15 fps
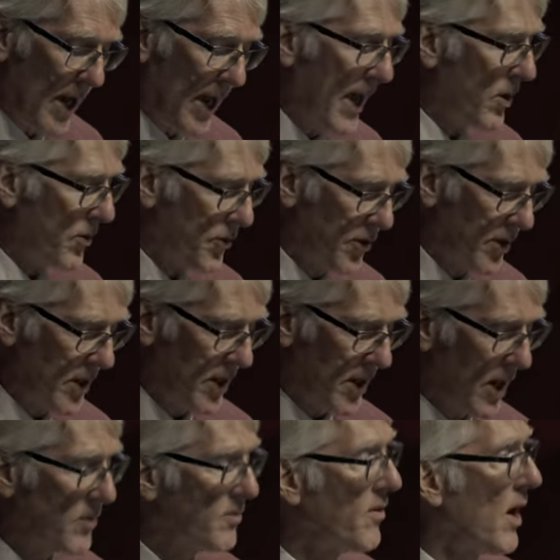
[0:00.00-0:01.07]
a healthy
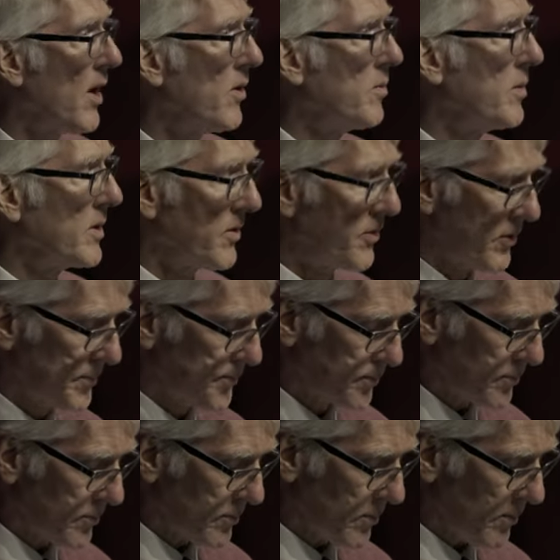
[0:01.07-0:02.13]
environment
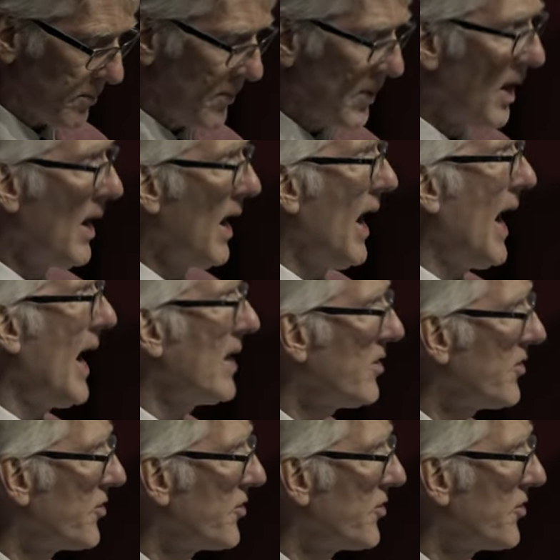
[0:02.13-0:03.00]
and